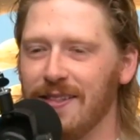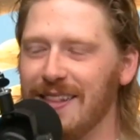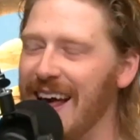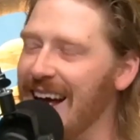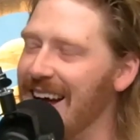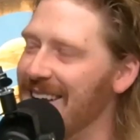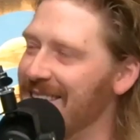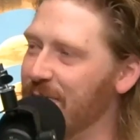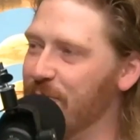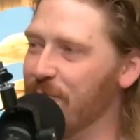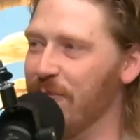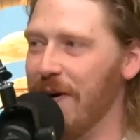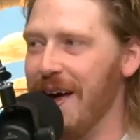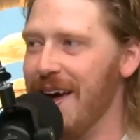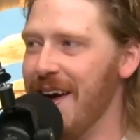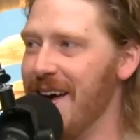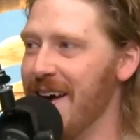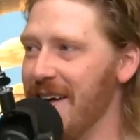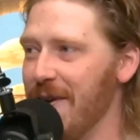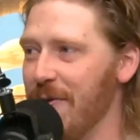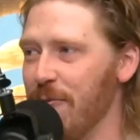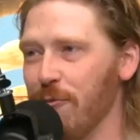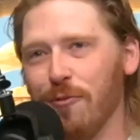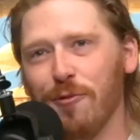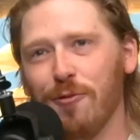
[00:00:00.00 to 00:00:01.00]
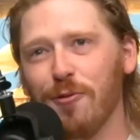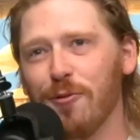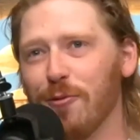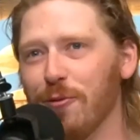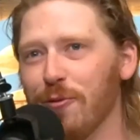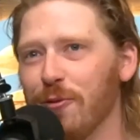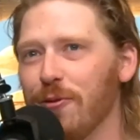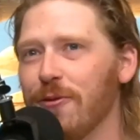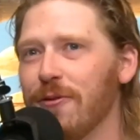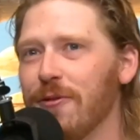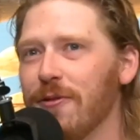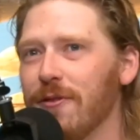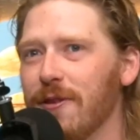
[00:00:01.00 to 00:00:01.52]
That man,
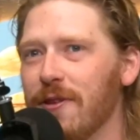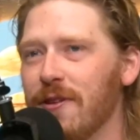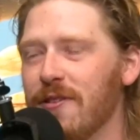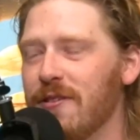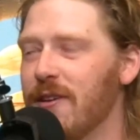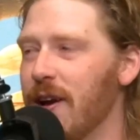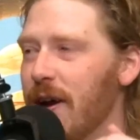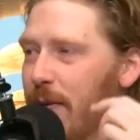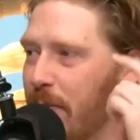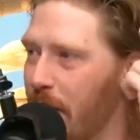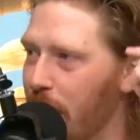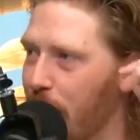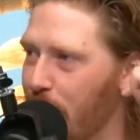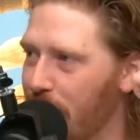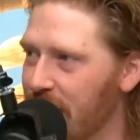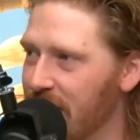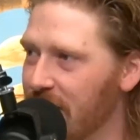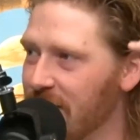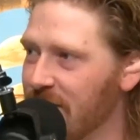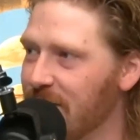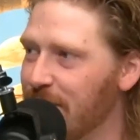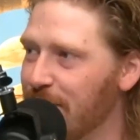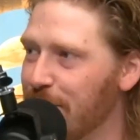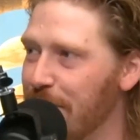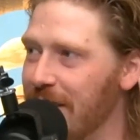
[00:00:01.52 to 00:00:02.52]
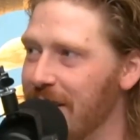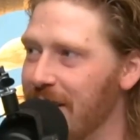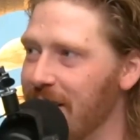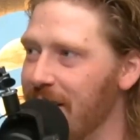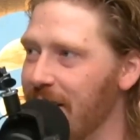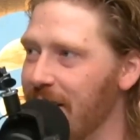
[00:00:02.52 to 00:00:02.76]
whoa! You just got my wheels spinning